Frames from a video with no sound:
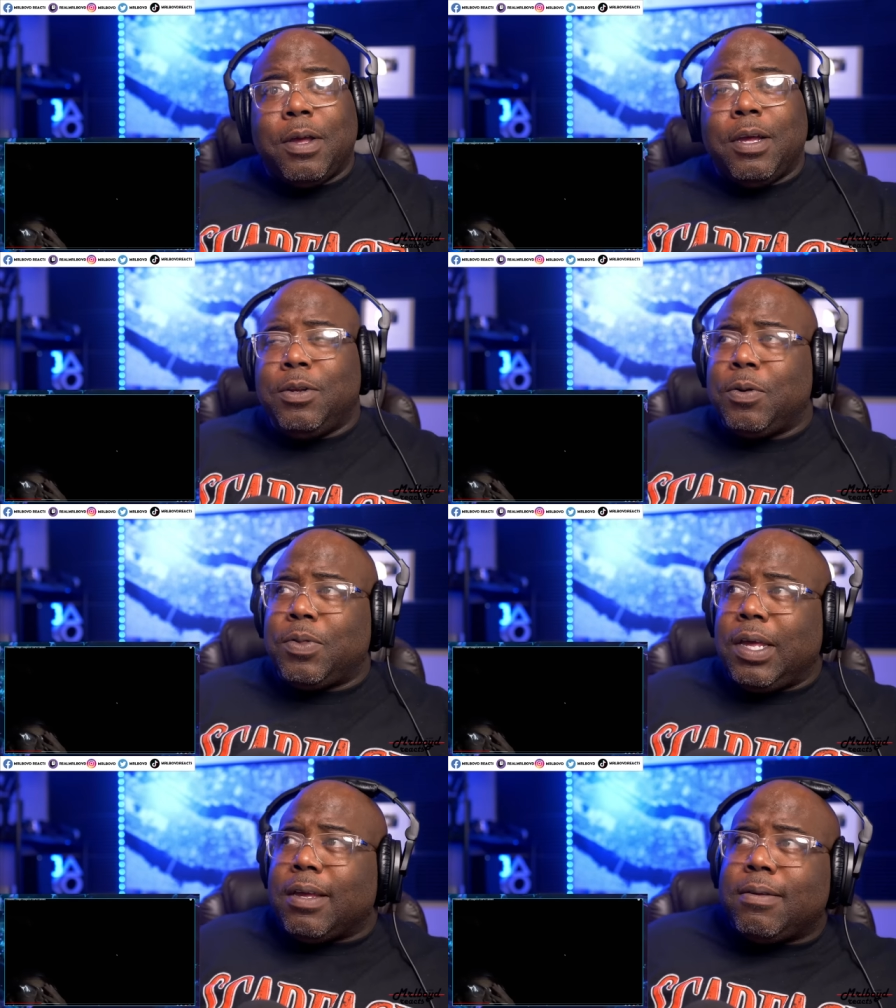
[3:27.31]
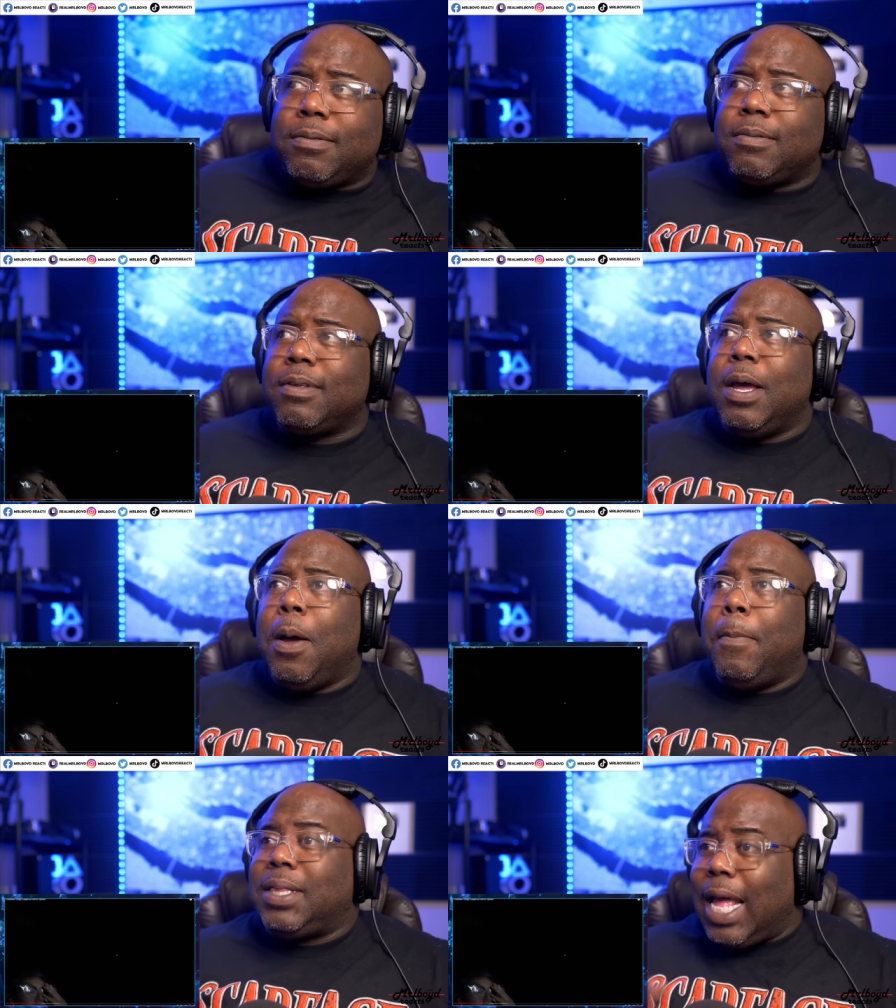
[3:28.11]
Do your thing.
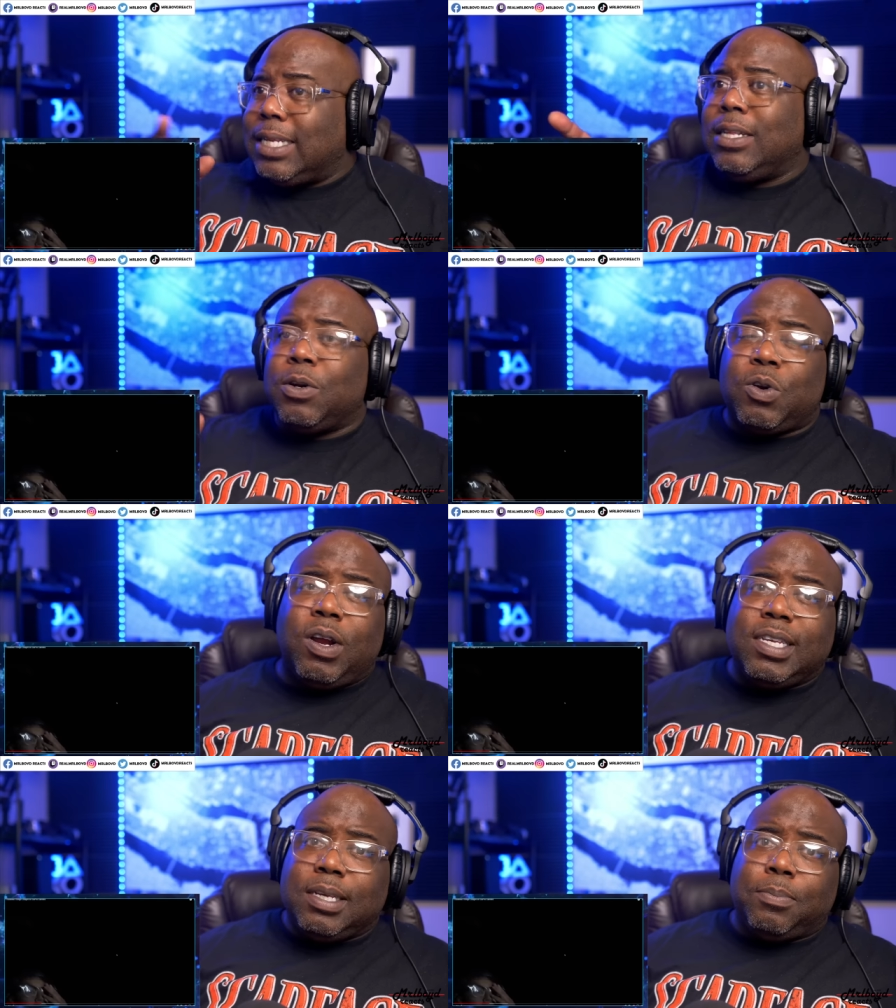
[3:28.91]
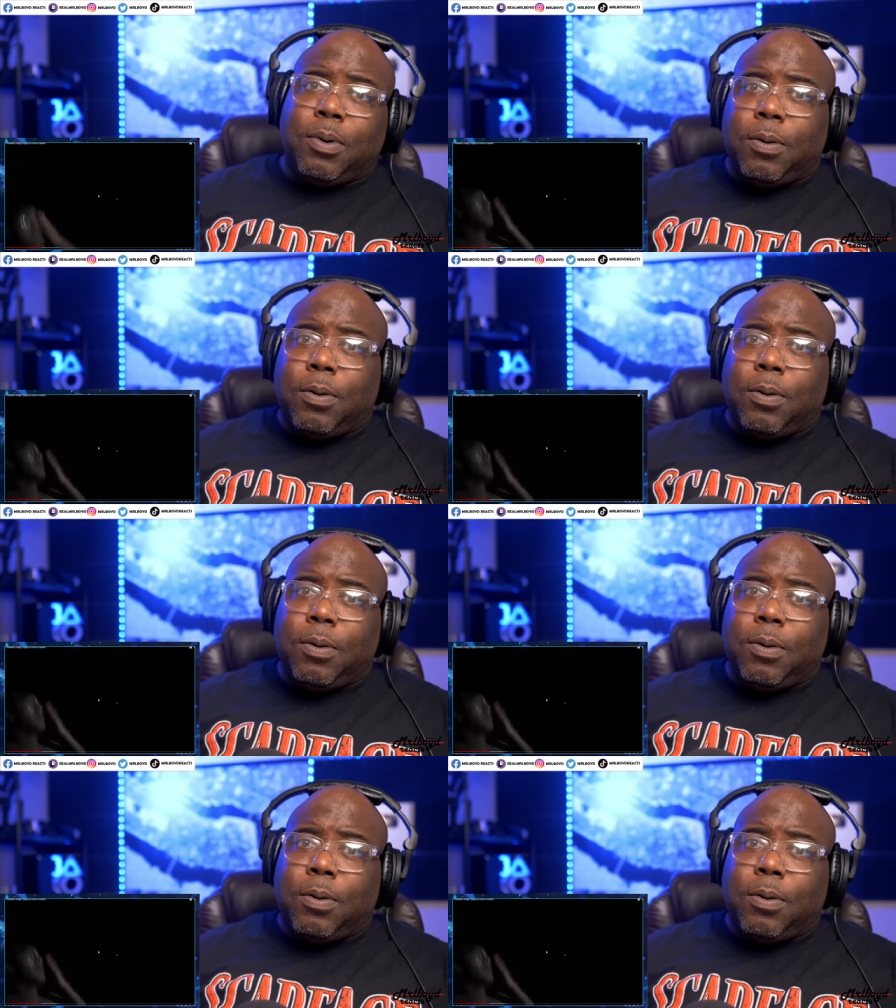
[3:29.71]
But that's a little crazy, bro.